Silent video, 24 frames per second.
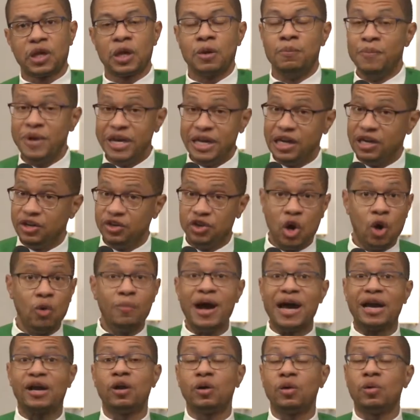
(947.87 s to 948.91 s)
Meaning no
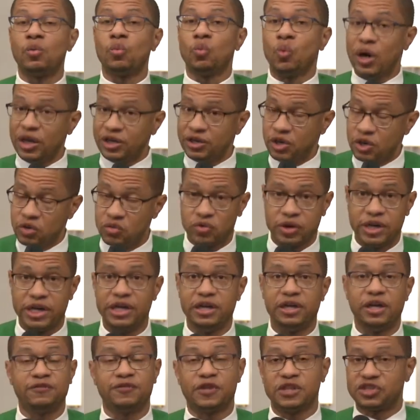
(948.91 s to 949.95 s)
matter what you
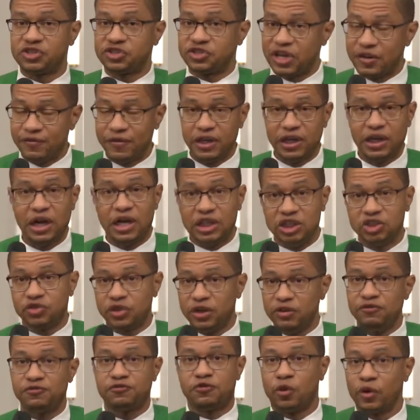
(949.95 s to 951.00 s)
read of the
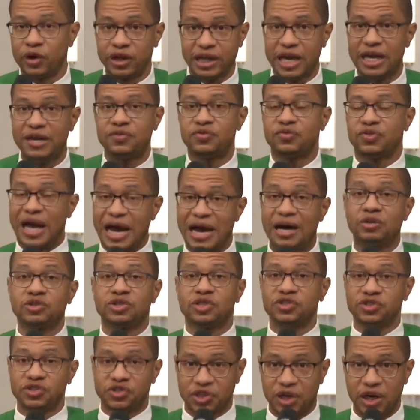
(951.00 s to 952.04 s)

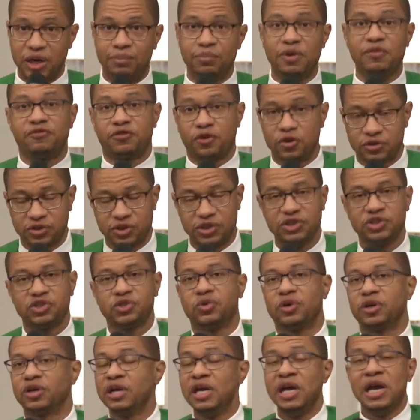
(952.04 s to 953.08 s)
748,000 some verses
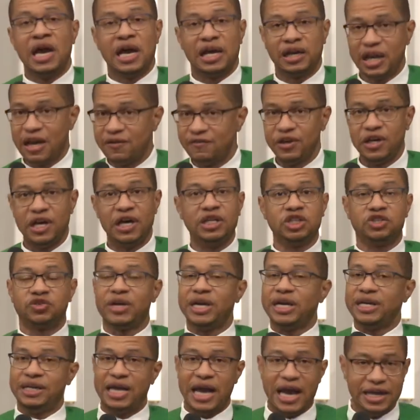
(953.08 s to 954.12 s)
or
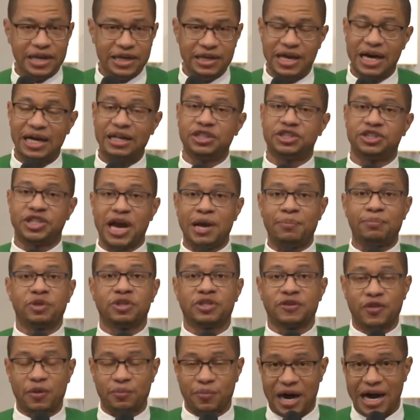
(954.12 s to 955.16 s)
1,189 chapters
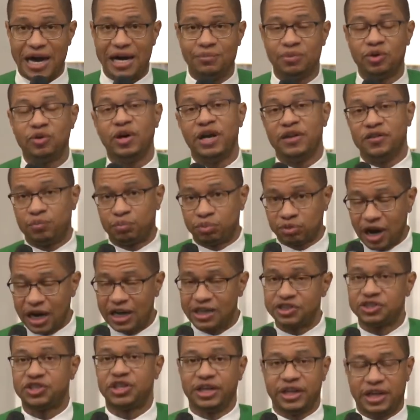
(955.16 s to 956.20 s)
of the Bible in the
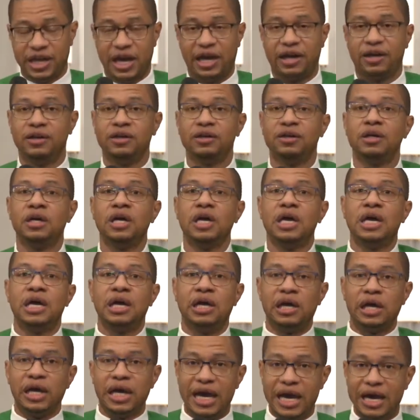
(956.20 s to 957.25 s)
Protestant canon,
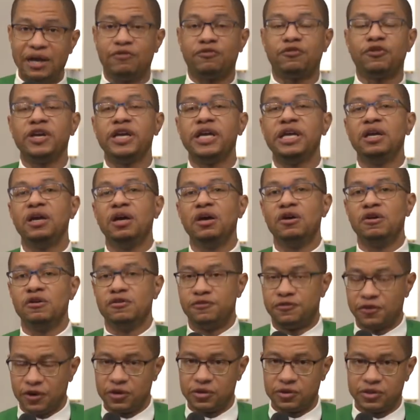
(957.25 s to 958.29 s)
every
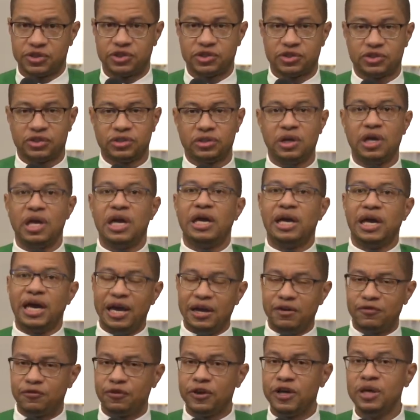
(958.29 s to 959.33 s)
verse,
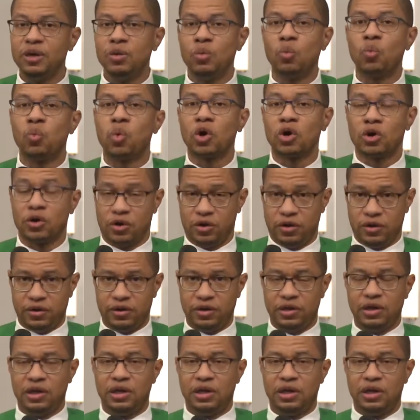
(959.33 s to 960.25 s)
every word,